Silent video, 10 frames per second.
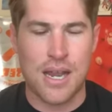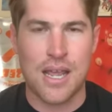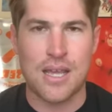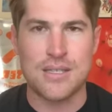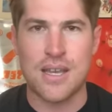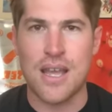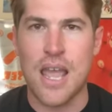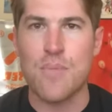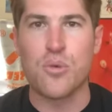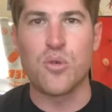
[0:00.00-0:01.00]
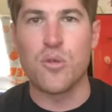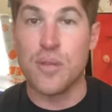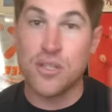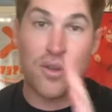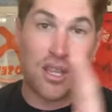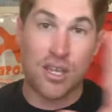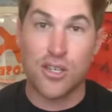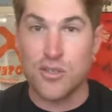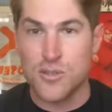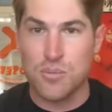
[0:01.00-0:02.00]
and April will be doing like a
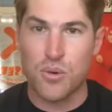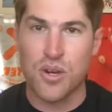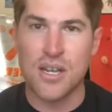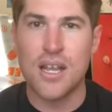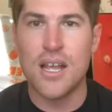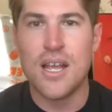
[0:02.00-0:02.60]
news report.